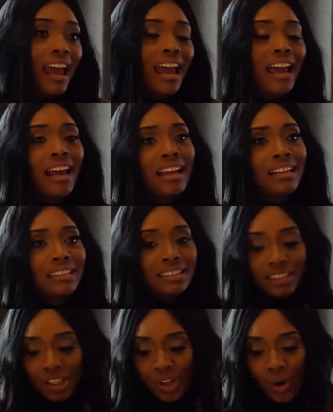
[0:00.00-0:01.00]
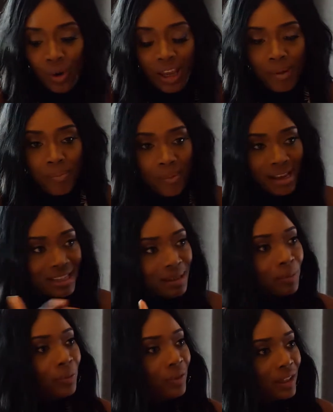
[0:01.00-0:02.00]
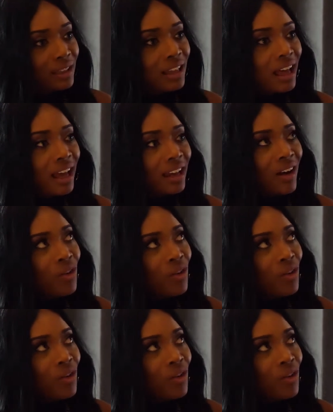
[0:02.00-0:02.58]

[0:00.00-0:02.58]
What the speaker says: And, it makes them feel like,